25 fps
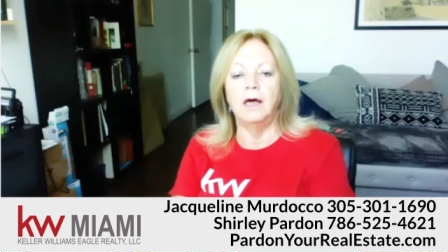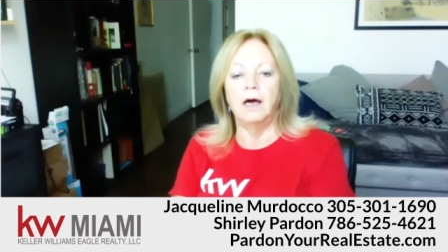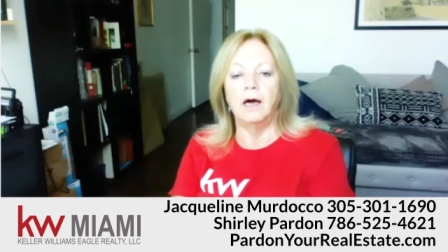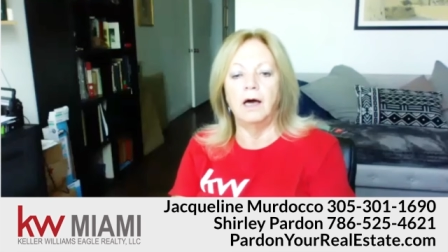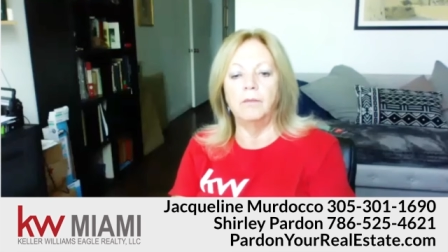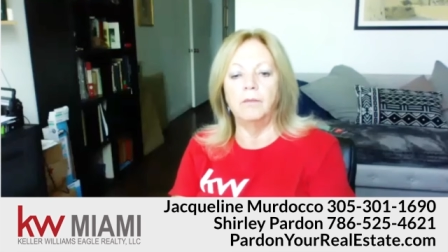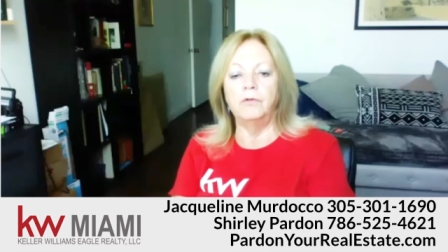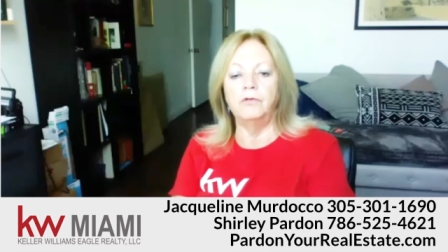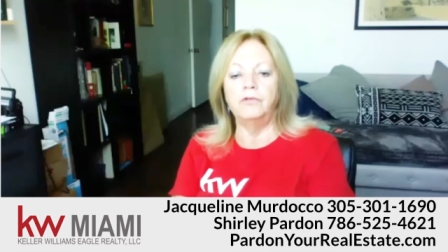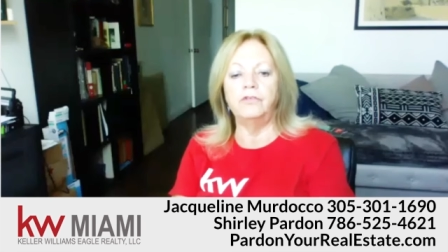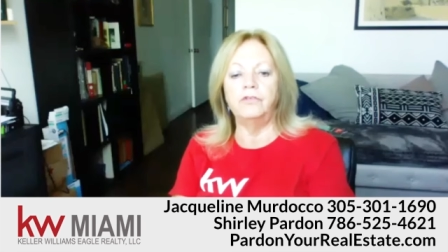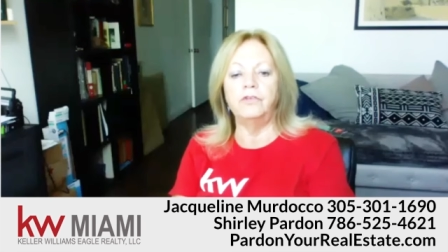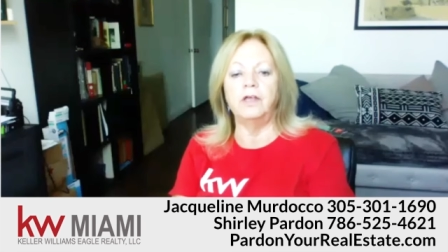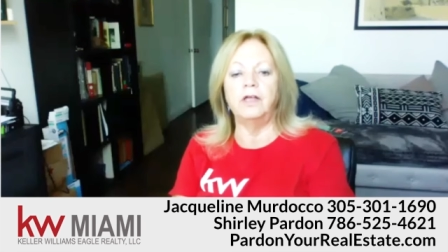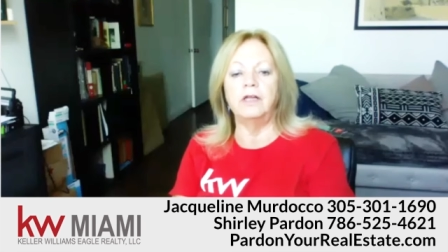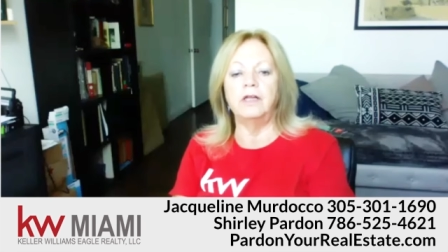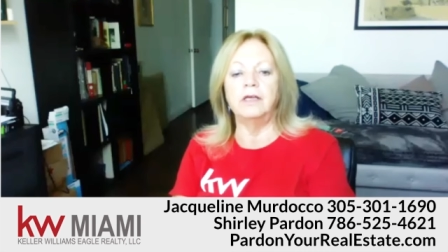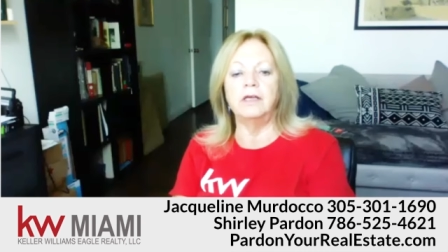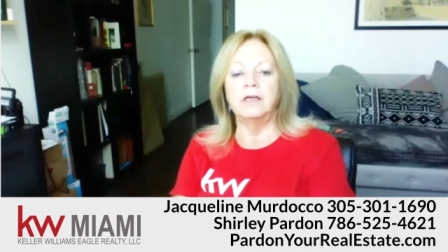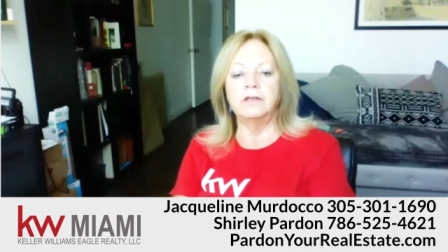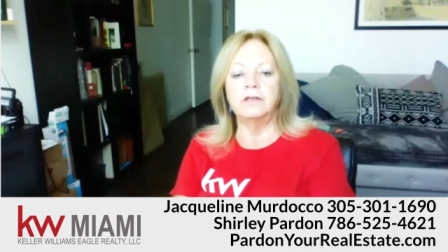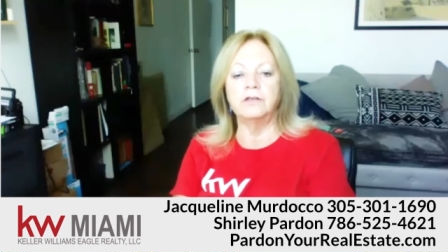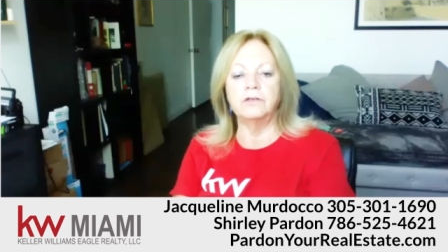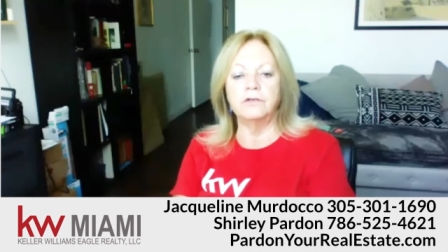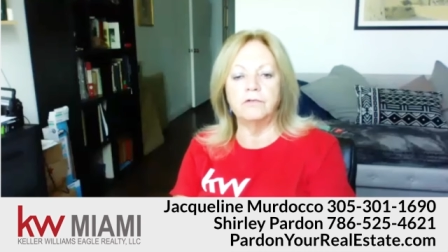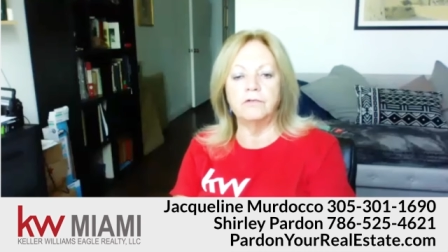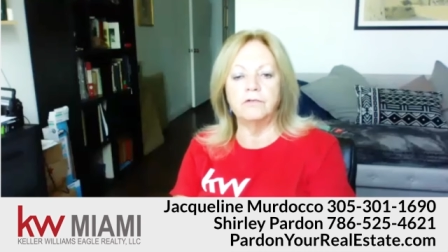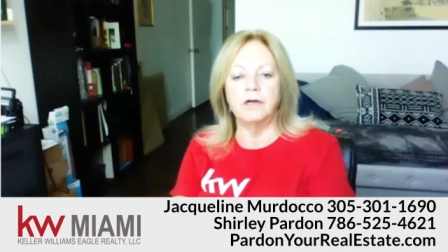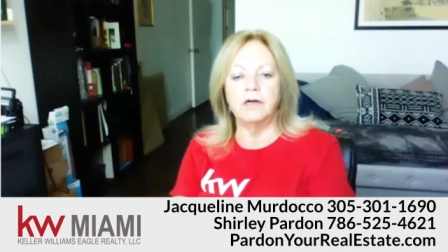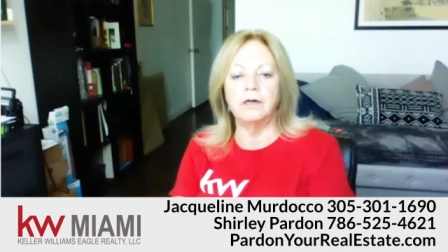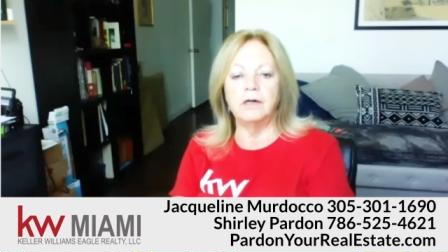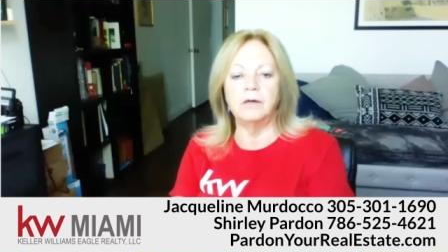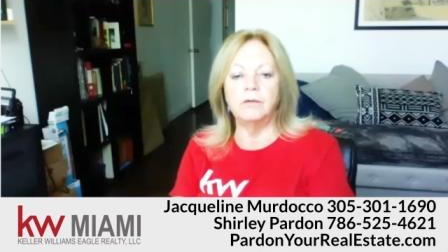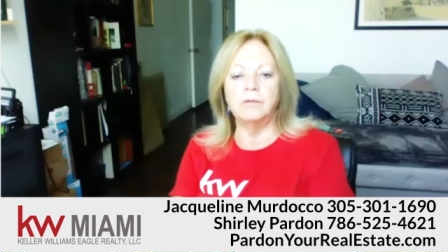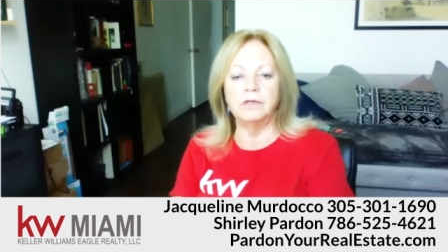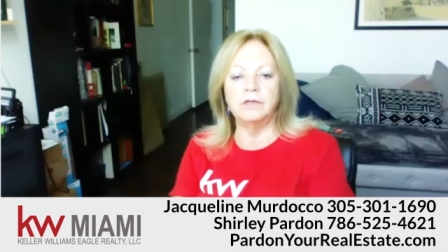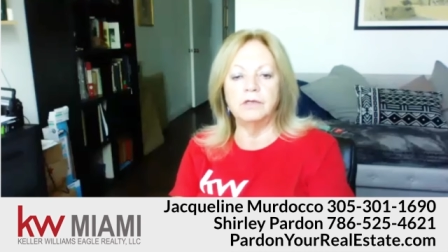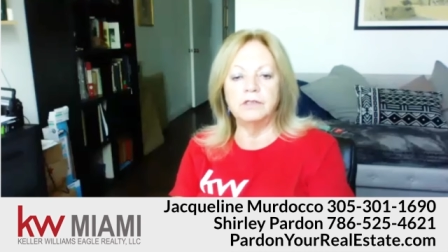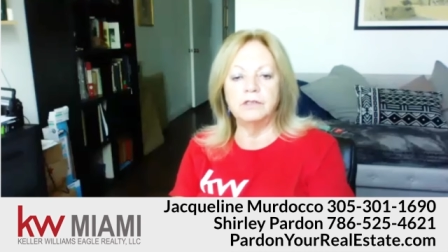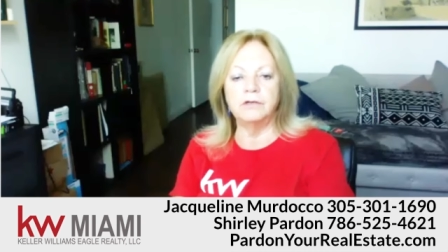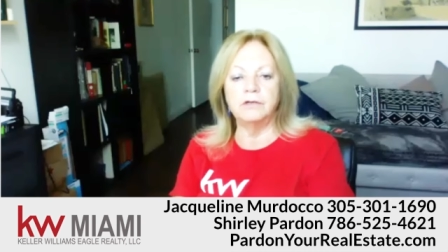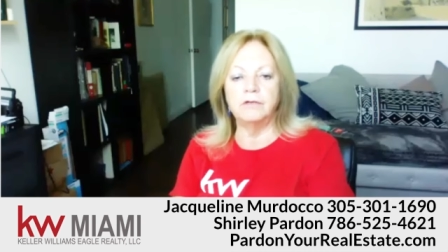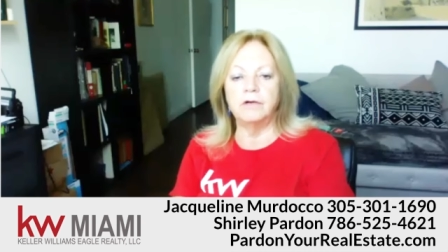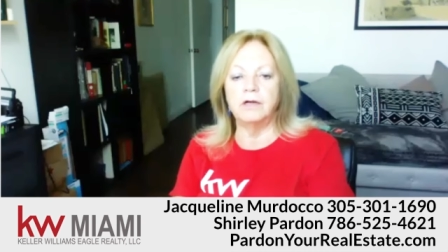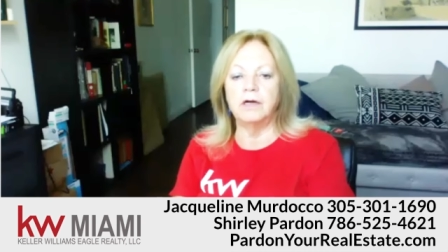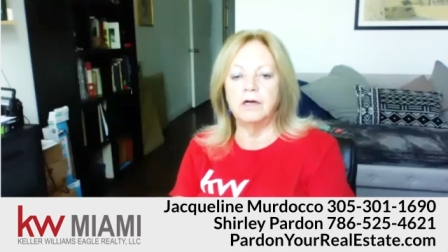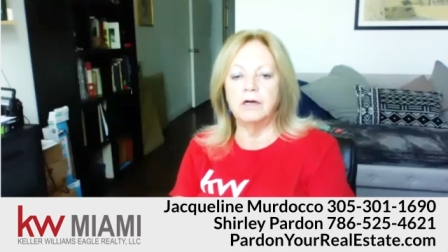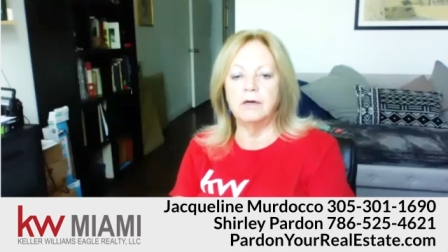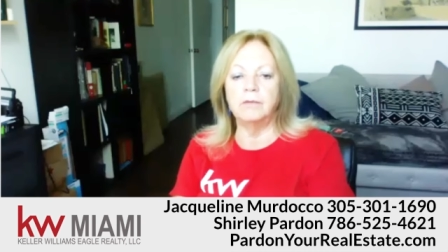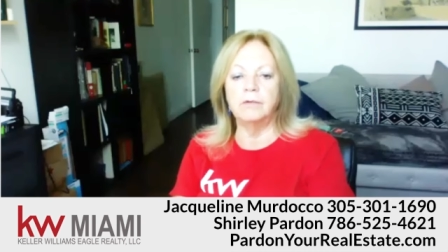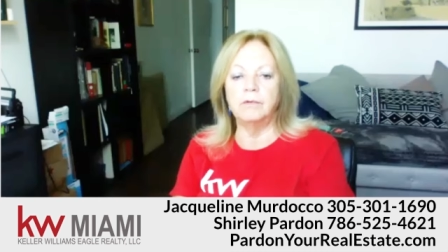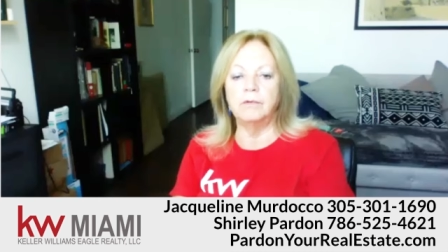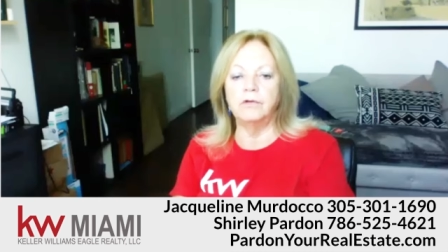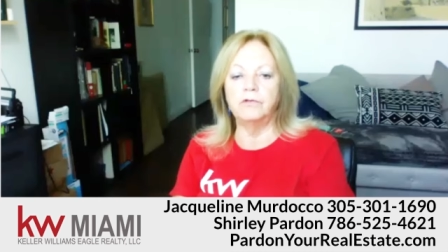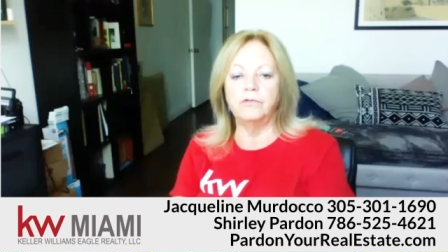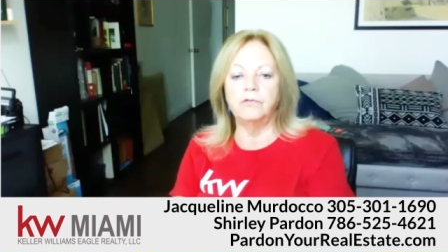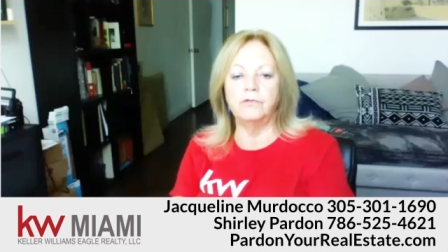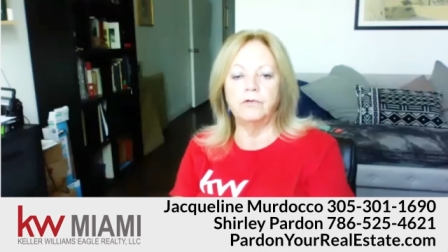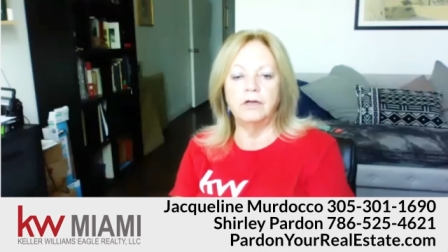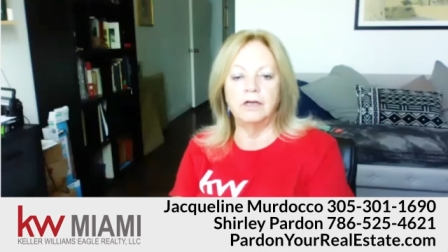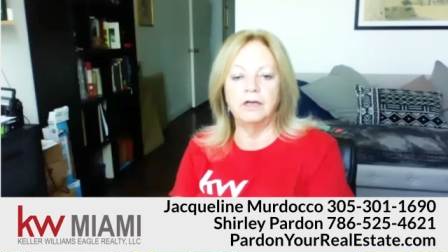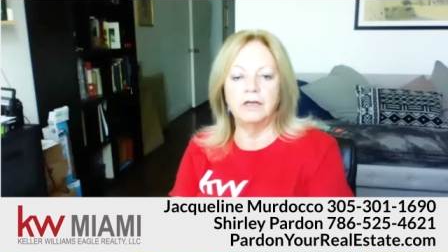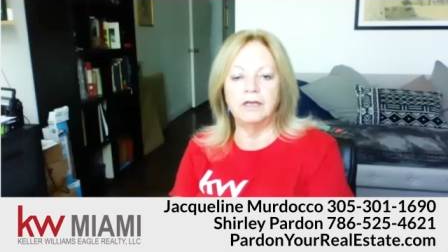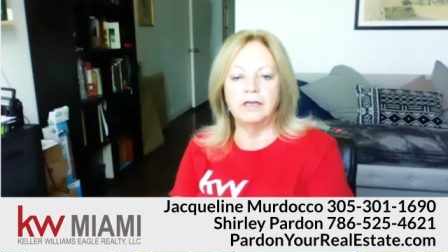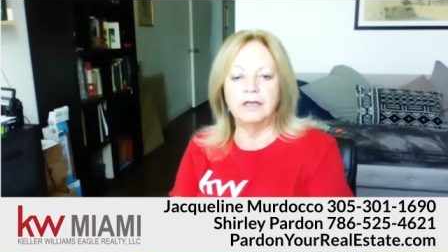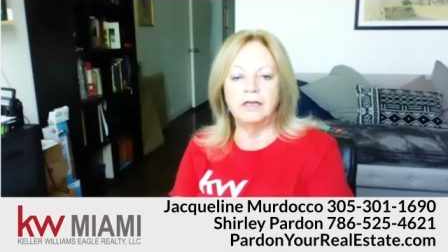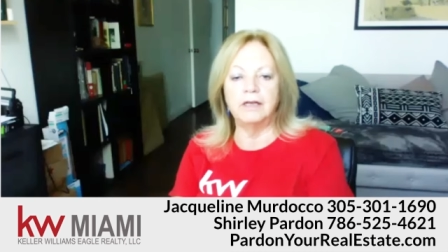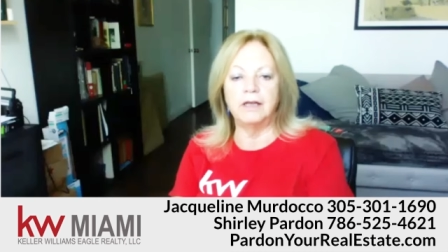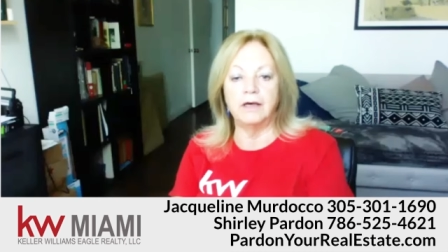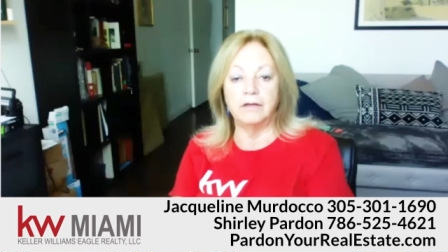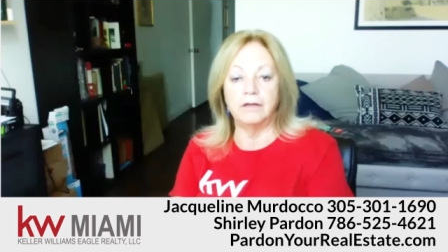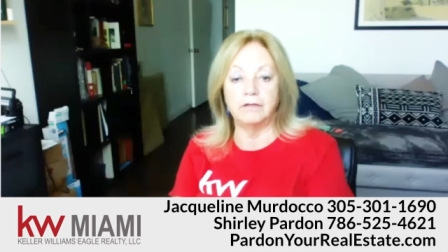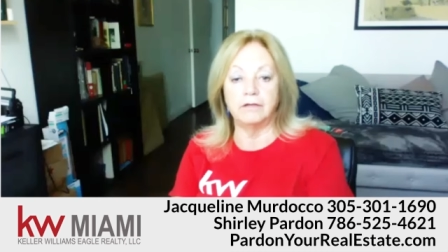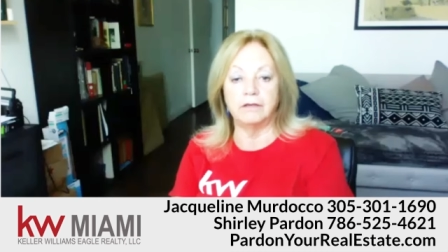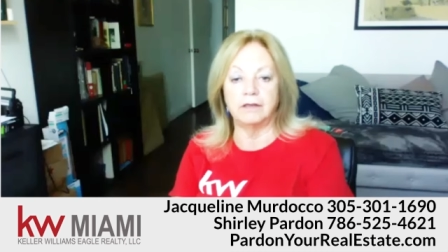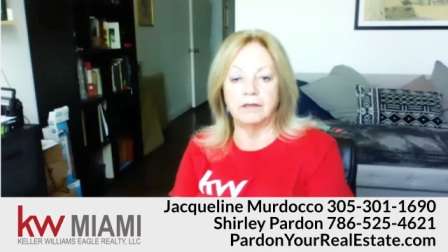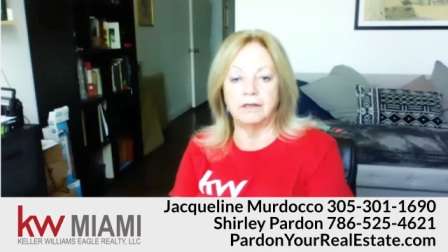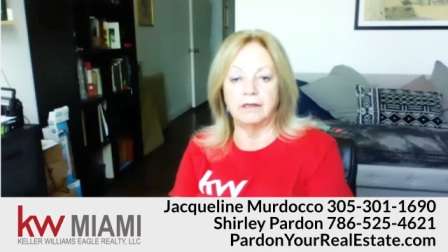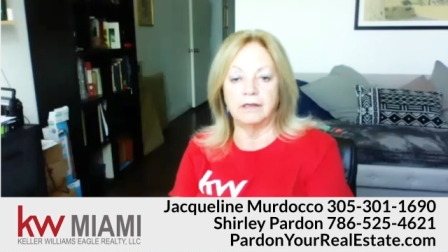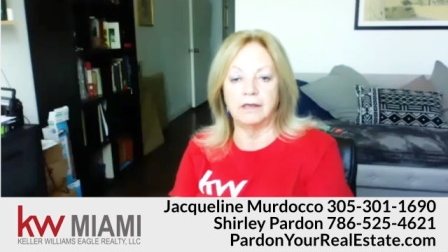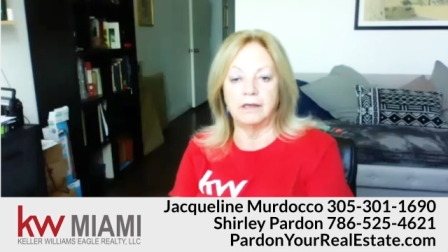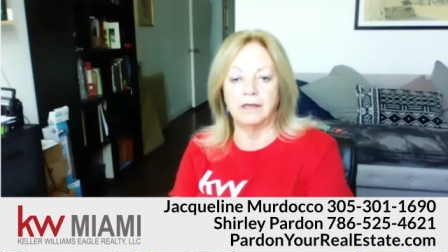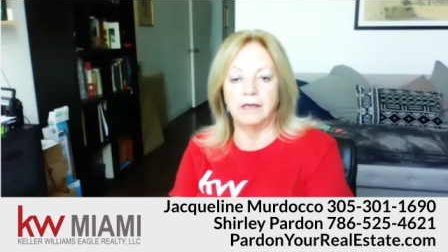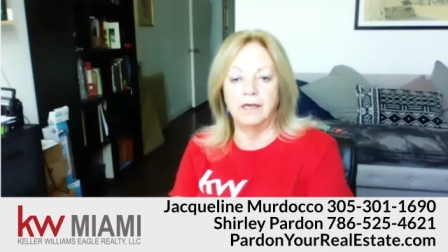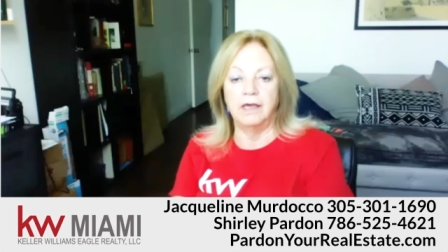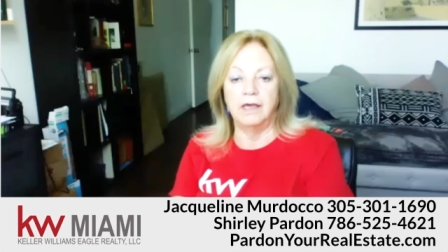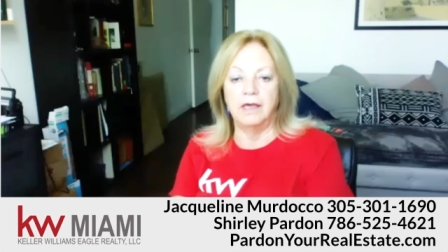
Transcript: I was selling in Doral when Doral was really nothing.